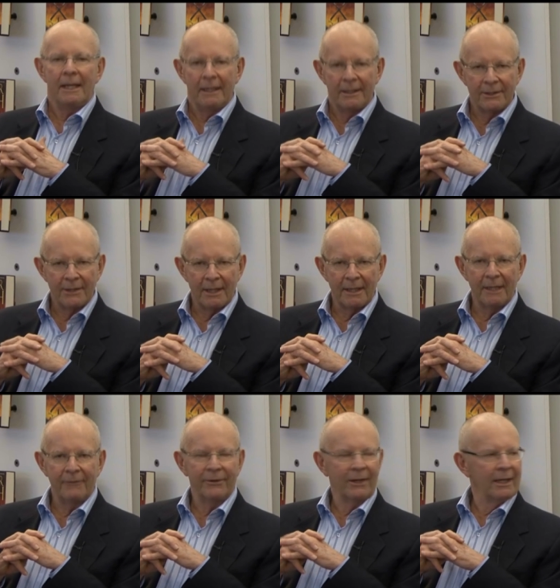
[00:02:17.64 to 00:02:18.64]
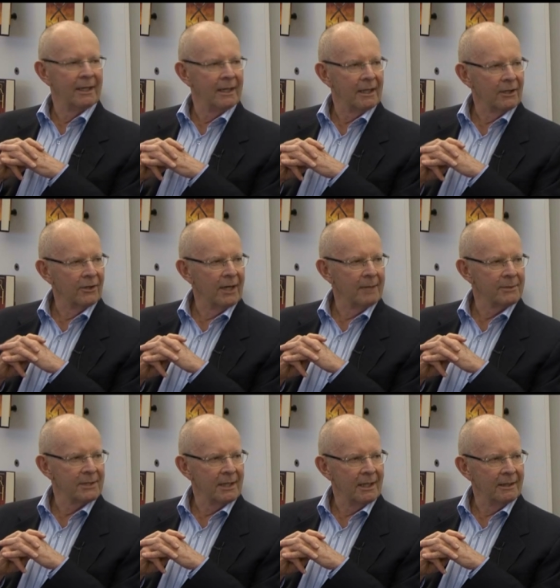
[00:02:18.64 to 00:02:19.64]
In South Africa, near
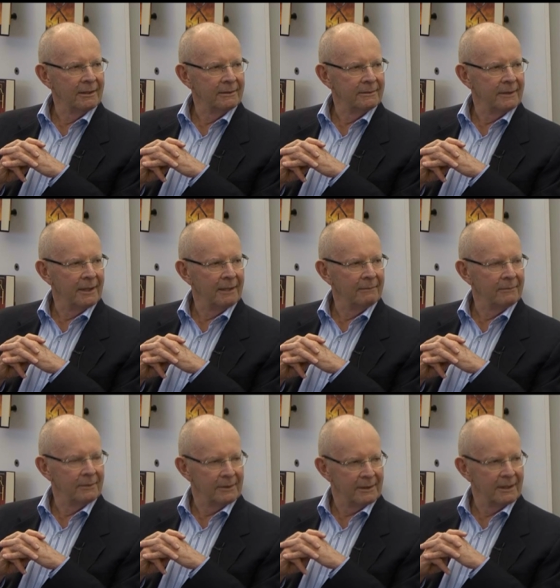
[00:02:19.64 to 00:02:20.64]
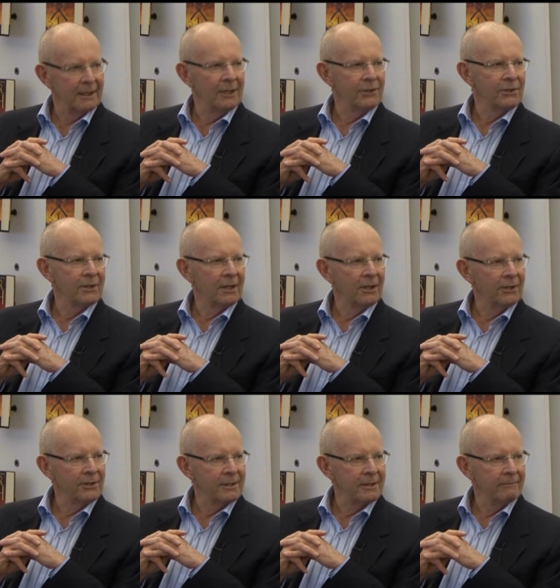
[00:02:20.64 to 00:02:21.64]
Grahamstown, uh, close to the
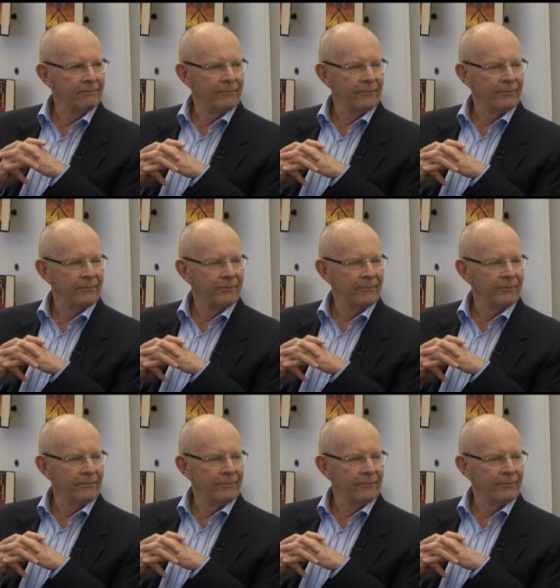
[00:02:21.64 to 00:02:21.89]
coast.